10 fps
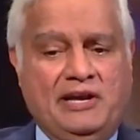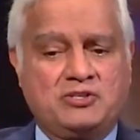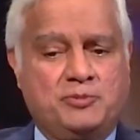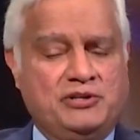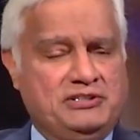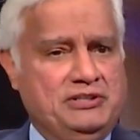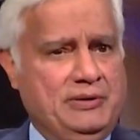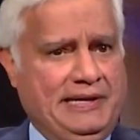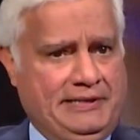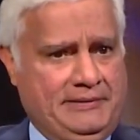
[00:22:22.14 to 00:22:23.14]
I spoke at the
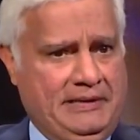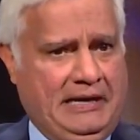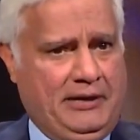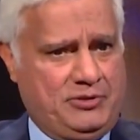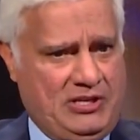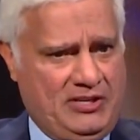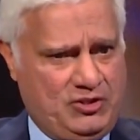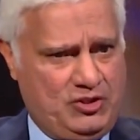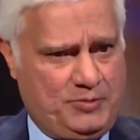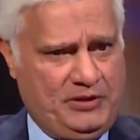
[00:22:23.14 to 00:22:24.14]
UN, I was asked
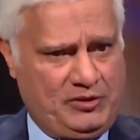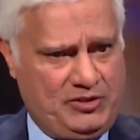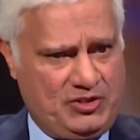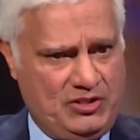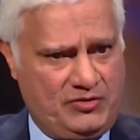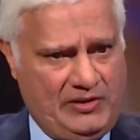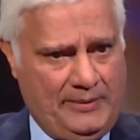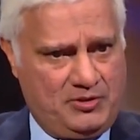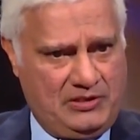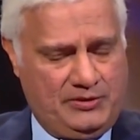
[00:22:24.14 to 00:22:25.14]
to speak on the search for
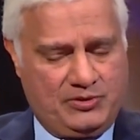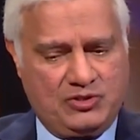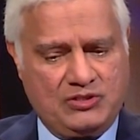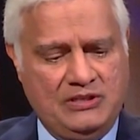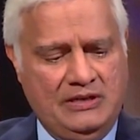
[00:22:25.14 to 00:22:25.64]
absolutes.